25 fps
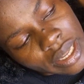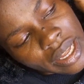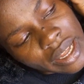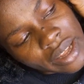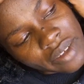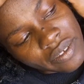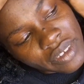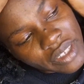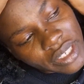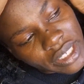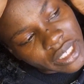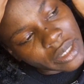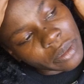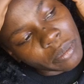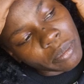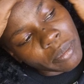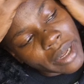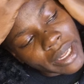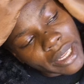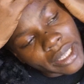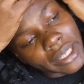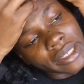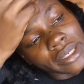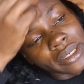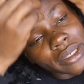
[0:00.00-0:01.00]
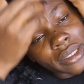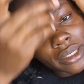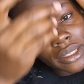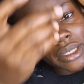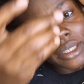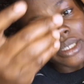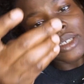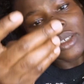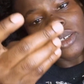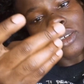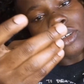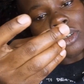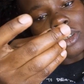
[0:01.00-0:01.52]
having in mind
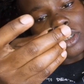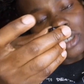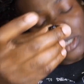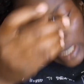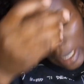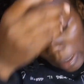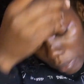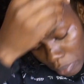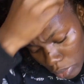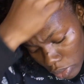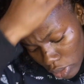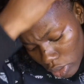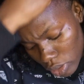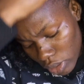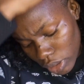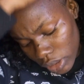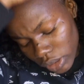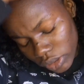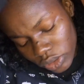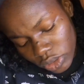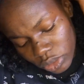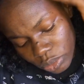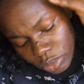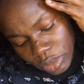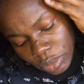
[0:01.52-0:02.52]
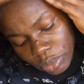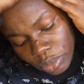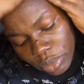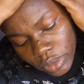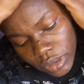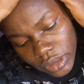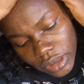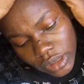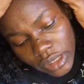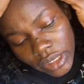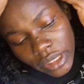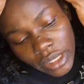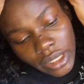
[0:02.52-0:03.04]
I'm going to be
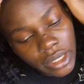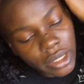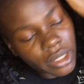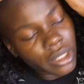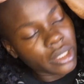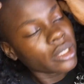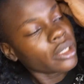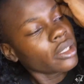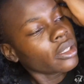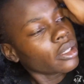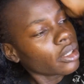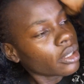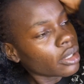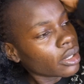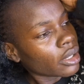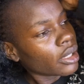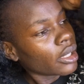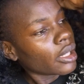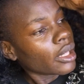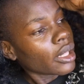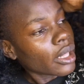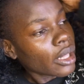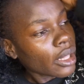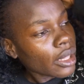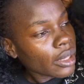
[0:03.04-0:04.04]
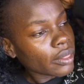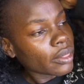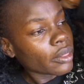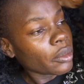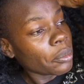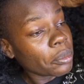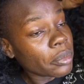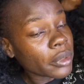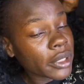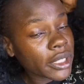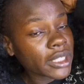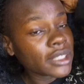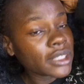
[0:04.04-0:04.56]
putting in the
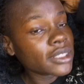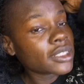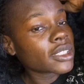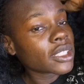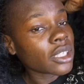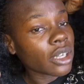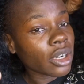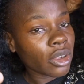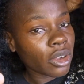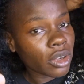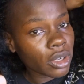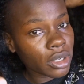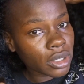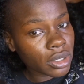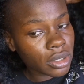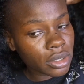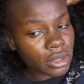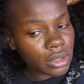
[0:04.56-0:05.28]
braids long.